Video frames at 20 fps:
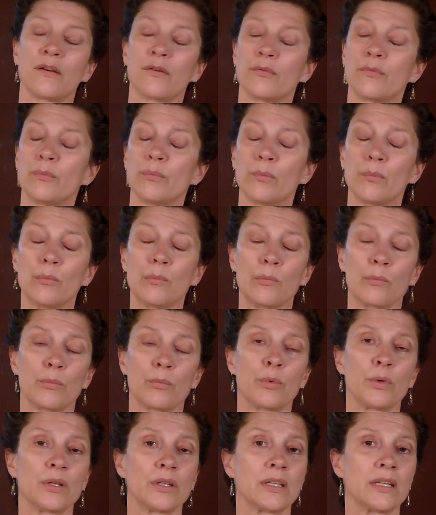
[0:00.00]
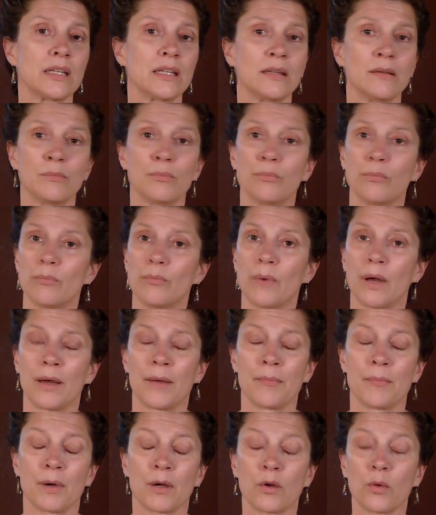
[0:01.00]
a really
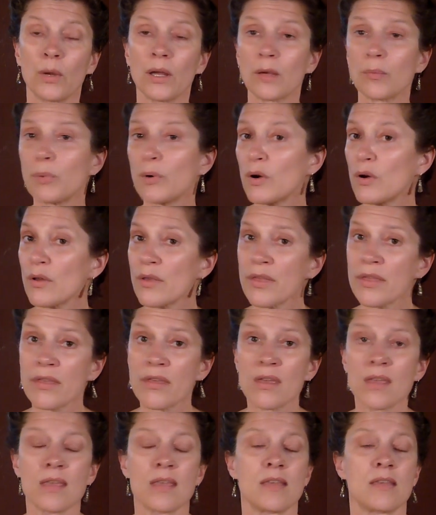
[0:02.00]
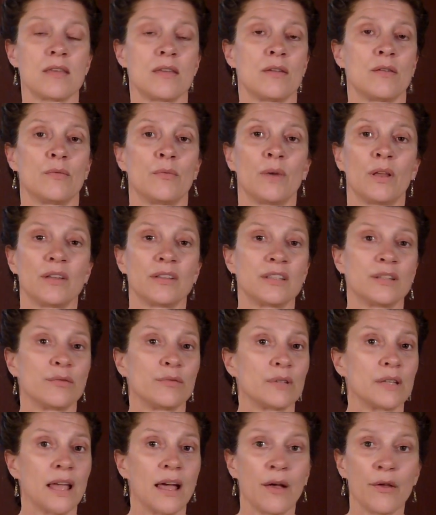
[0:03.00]
a quick birth,
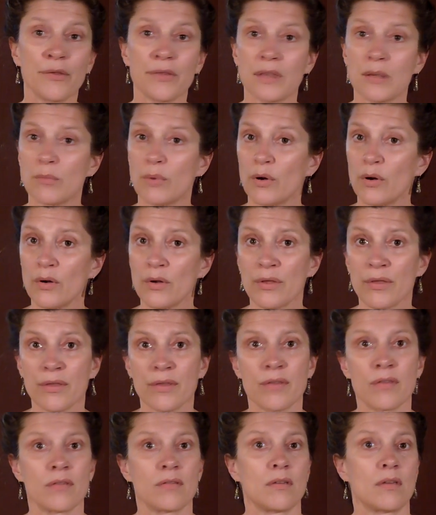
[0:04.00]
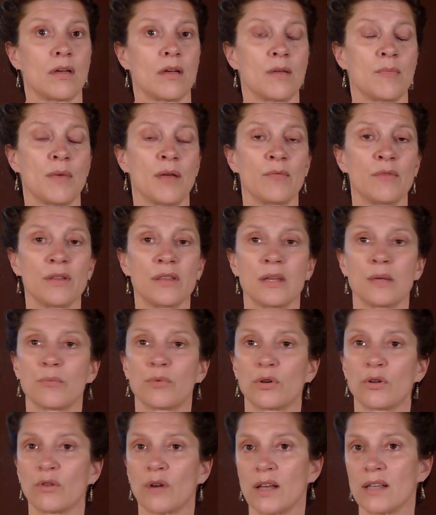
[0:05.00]
relatively healthy birth. Everything
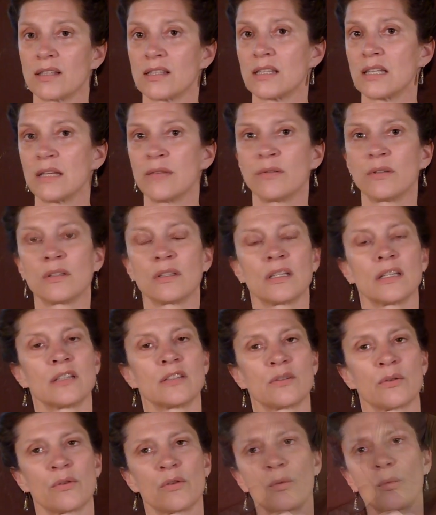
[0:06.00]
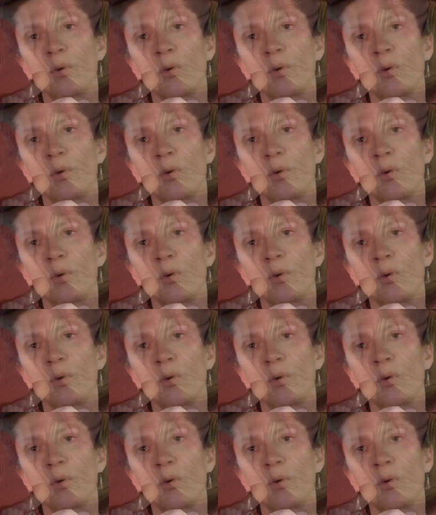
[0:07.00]
progressed evenly, so there